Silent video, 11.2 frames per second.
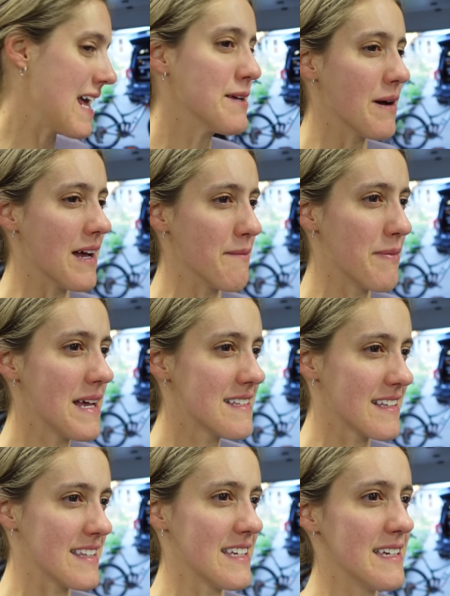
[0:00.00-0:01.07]
Anyway,
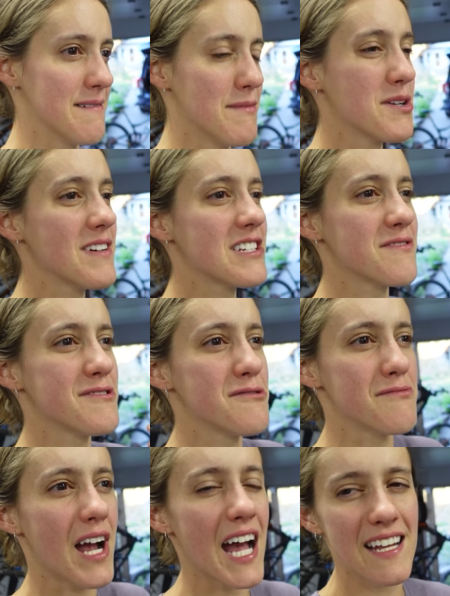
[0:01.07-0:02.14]
basically, motivation for
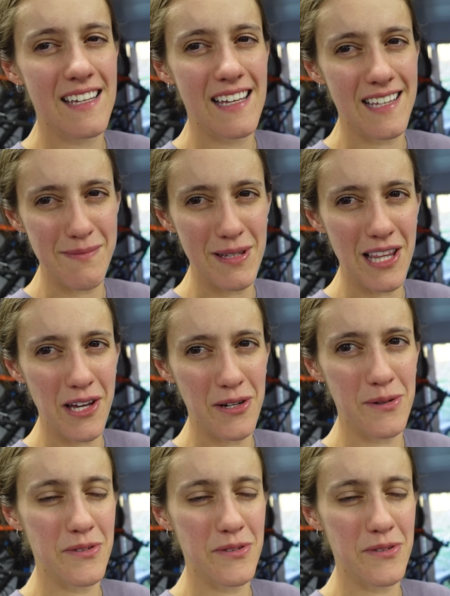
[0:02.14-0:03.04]
riding has been low,